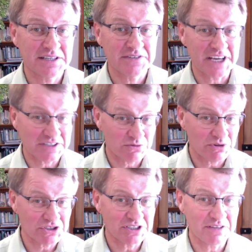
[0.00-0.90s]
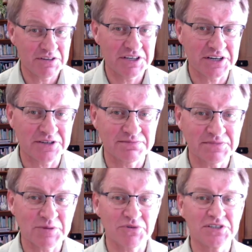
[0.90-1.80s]
Thanks for watching the video.
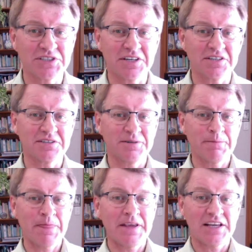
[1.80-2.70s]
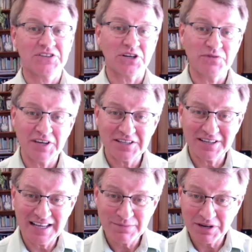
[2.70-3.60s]
I appreciate it. Don't forget the
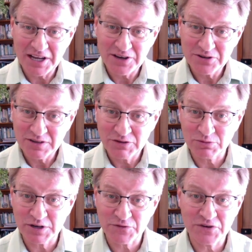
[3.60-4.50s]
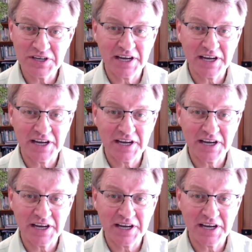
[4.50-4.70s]
link below if you want my free